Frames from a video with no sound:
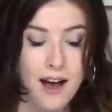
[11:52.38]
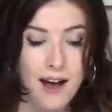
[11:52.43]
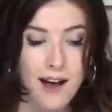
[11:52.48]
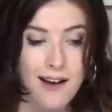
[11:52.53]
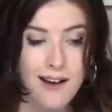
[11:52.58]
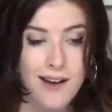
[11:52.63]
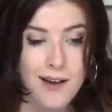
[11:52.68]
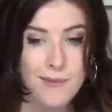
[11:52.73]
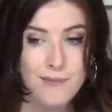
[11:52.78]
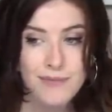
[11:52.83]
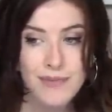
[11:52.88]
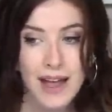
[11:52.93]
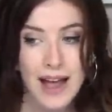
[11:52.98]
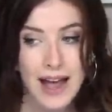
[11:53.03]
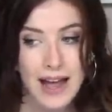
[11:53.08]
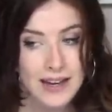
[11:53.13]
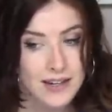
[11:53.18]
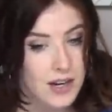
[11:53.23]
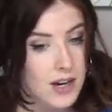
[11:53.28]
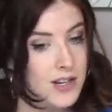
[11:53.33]
Um,
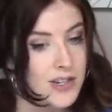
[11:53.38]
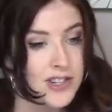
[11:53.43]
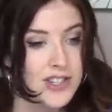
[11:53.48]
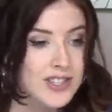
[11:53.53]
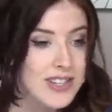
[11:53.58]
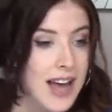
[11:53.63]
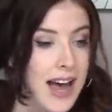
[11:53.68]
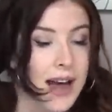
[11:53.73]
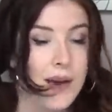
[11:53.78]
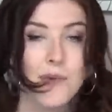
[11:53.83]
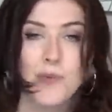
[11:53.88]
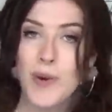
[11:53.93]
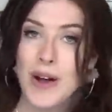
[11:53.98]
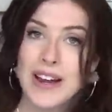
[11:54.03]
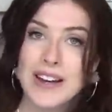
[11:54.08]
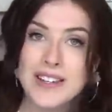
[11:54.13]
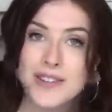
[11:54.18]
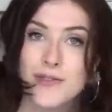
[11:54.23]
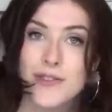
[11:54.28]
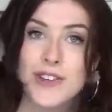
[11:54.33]
and I just can't
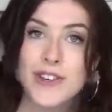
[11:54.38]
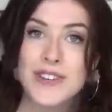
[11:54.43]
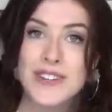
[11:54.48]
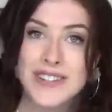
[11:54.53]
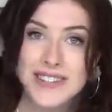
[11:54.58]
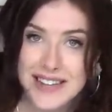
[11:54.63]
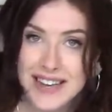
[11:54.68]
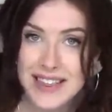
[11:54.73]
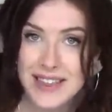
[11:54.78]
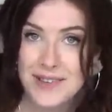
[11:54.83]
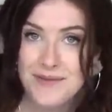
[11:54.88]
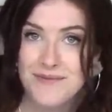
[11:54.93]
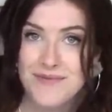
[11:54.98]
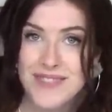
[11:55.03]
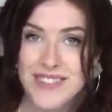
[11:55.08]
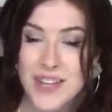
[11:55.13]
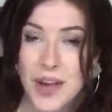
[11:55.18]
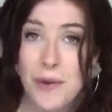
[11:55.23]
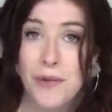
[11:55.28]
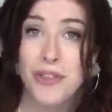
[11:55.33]
wait for you to see them.
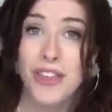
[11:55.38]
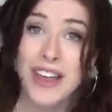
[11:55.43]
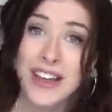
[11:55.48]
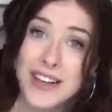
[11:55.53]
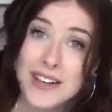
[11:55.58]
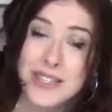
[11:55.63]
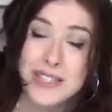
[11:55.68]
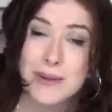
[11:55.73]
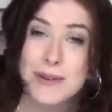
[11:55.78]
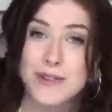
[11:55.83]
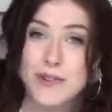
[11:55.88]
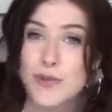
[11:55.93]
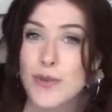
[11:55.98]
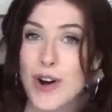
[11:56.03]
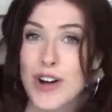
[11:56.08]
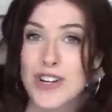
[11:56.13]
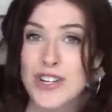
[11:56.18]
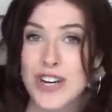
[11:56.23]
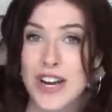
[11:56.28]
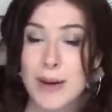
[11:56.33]
So thank you so much for
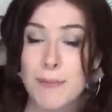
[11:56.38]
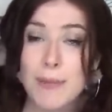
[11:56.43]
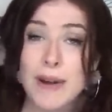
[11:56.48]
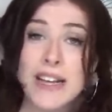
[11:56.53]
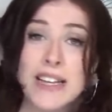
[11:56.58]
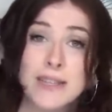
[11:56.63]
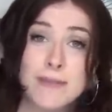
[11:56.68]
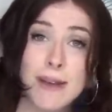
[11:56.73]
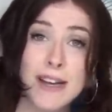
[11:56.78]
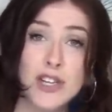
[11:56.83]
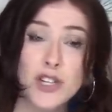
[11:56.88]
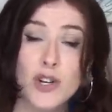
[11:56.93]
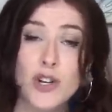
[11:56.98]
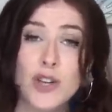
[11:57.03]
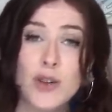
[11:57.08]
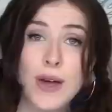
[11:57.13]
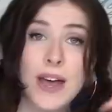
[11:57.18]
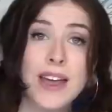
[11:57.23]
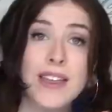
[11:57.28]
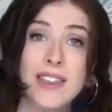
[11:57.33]
watching. Please make sure
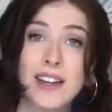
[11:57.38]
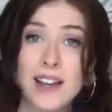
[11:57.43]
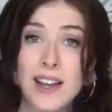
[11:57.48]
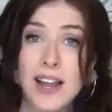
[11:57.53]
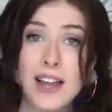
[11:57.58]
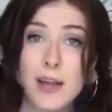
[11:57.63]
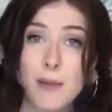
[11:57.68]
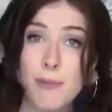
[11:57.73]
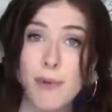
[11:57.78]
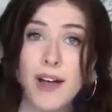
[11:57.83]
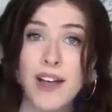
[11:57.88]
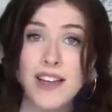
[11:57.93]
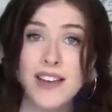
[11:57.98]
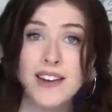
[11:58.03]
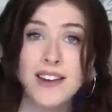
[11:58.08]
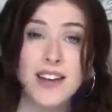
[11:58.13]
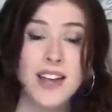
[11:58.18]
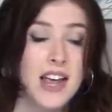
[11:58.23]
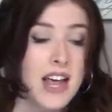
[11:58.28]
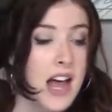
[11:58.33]
you hit the like
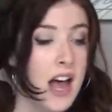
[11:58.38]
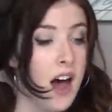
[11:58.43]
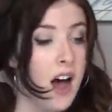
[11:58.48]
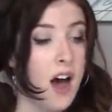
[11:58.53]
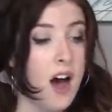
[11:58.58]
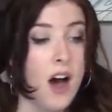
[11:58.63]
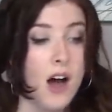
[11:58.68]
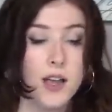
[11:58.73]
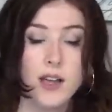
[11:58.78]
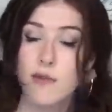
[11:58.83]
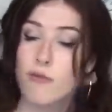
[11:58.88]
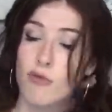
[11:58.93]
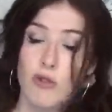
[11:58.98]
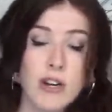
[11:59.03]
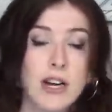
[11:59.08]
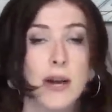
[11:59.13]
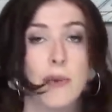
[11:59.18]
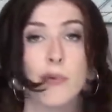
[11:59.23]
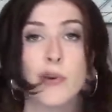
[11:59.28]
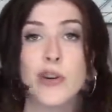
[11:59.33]
button. I
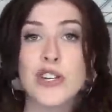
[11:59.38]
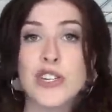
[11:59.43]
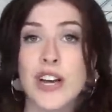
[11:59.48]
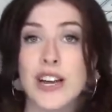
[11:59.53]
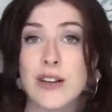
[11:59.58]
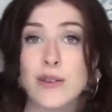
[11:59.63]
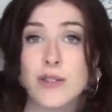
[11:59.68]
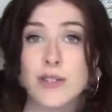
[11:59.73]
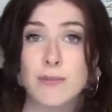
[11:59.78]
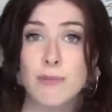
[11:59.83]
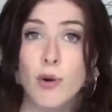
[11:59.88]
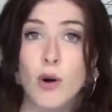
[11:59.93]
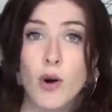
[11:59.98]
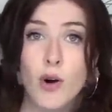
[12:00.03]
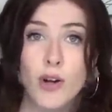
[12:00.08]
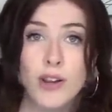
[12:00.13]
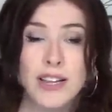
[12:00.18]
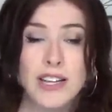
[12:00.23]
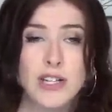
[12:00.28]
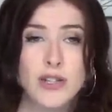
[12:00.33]
really appreciate your
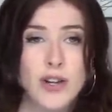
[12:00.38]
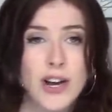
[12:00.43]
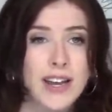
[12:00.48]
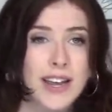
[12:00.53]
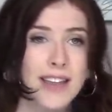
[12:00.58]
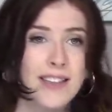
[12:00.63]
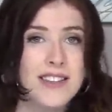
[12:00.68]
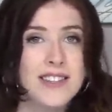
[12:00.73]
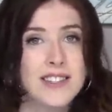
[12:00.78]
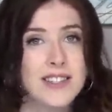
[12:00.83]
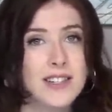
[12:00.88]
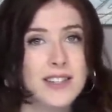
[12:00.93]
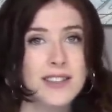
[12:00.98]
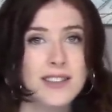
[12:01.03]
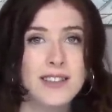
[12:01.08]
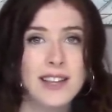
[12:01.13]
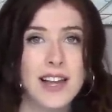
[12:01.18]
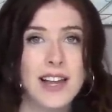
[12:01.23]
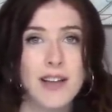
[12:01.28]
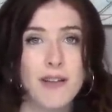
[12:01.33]
support. Let's try and get this to
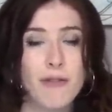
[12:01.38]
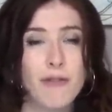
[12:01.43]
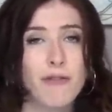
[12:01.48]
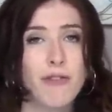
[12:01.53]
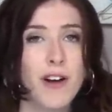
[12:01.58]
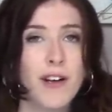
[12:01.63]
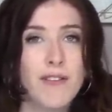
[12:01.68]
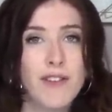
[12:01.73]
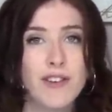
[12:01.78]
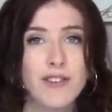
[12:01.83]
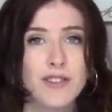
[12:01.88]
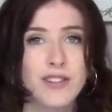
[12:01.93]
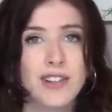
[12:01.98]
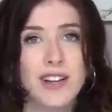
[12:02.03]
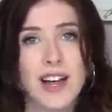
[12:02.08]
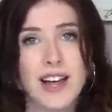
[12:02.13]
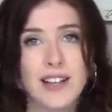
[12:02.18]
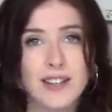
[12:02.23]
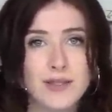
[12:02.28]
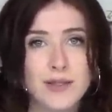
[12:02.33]
like 500
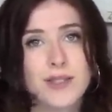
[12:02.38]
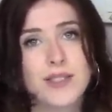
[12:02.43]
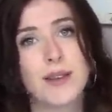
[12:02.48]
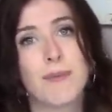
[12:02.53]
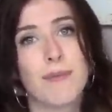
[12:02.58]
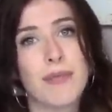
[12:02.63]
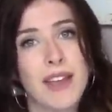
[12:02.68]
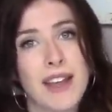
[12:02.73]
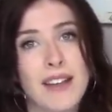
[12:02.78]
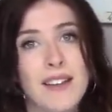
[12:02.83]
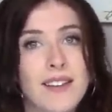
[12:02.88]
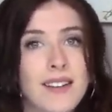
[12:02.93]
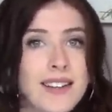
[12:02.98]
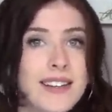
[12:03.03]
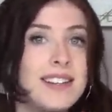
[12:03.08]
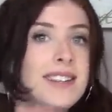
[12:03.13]
likes or something.